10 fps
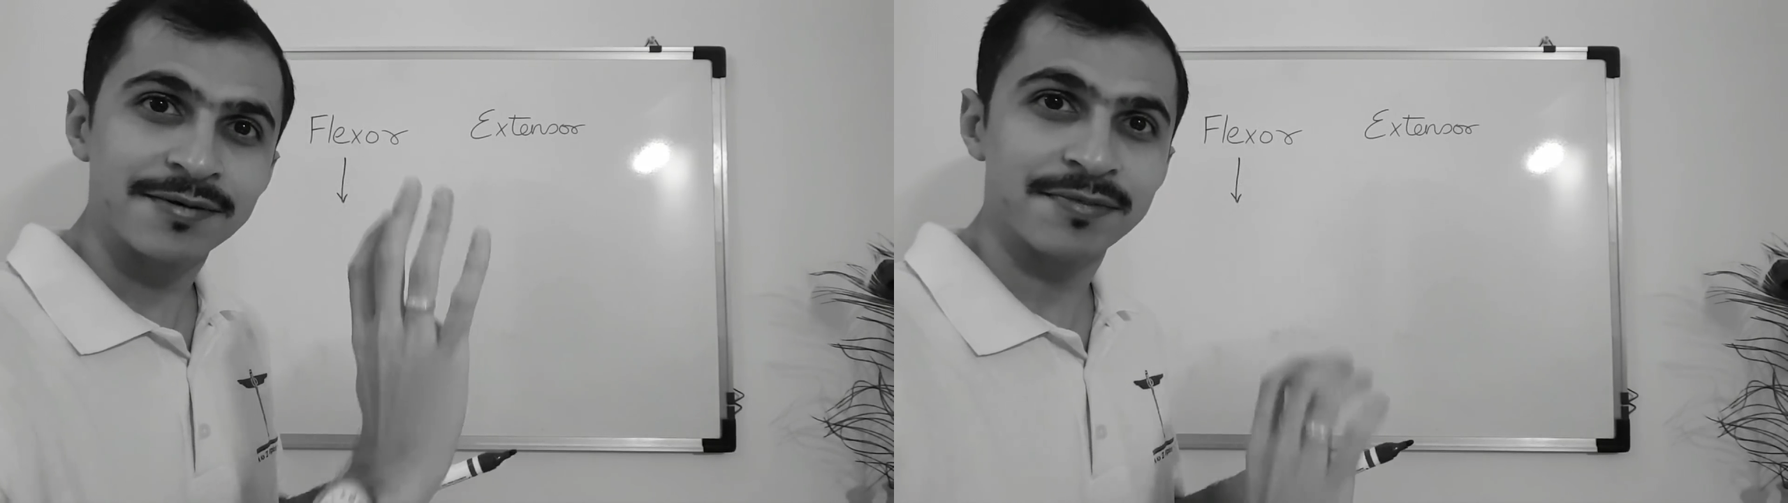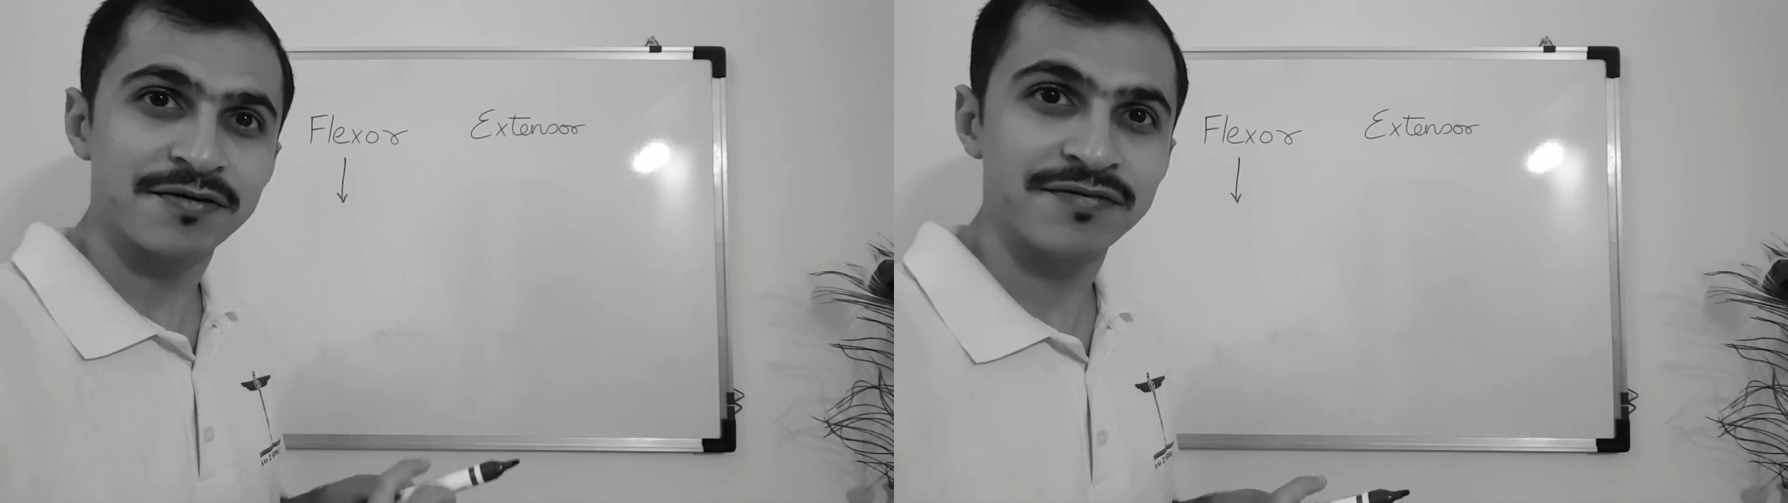
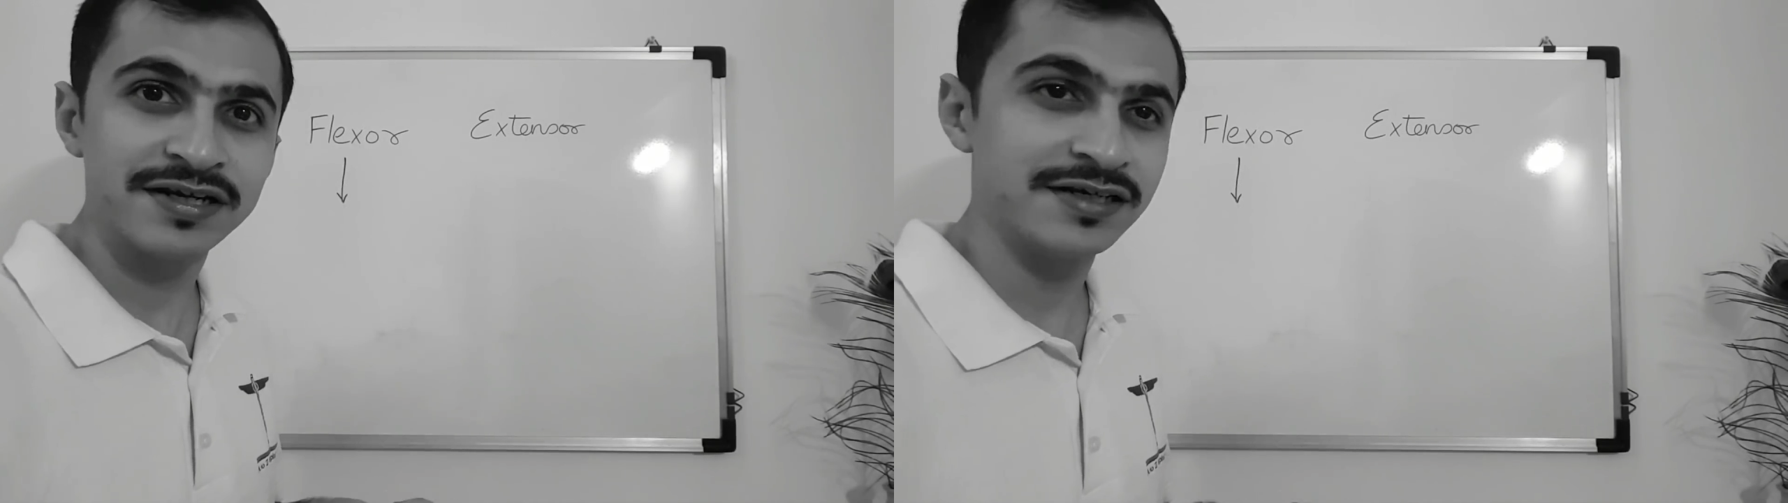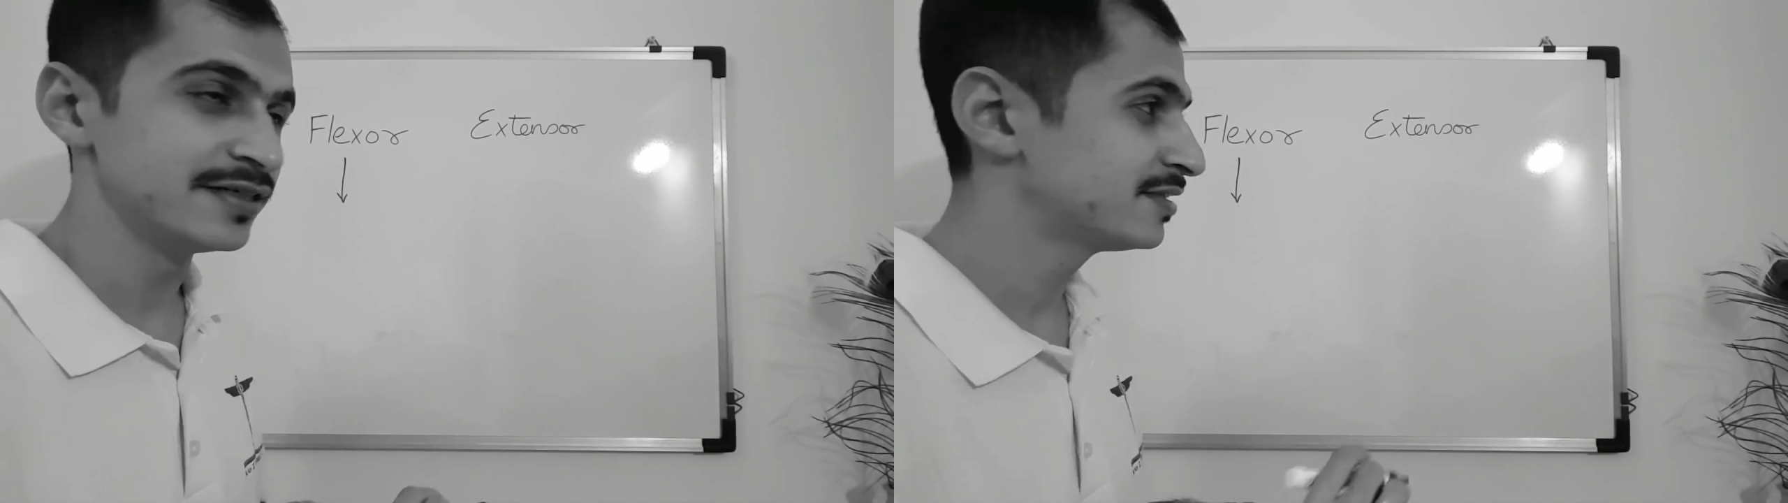my
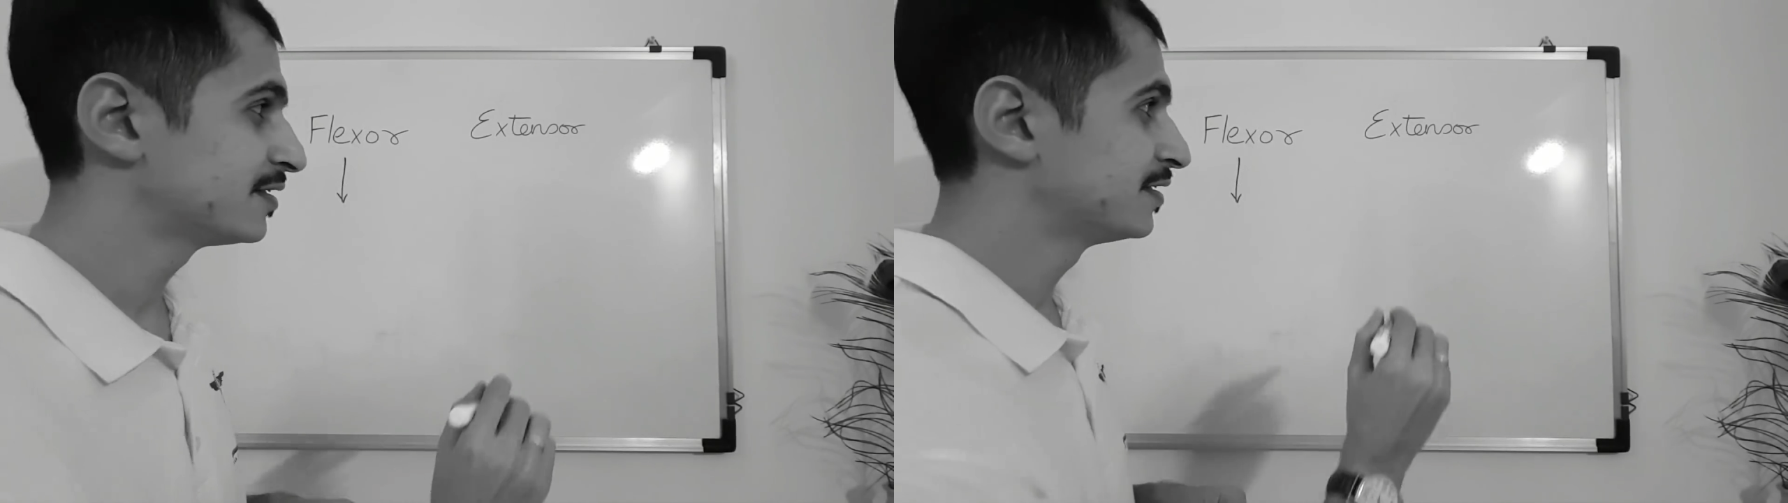fingers,